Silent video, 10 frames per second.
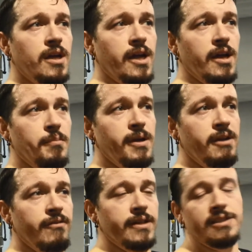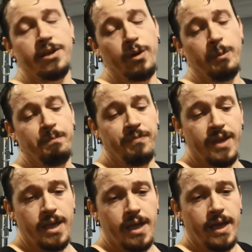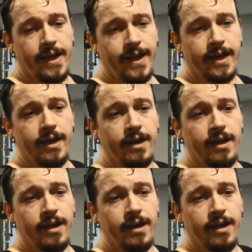uh, benefits to them, And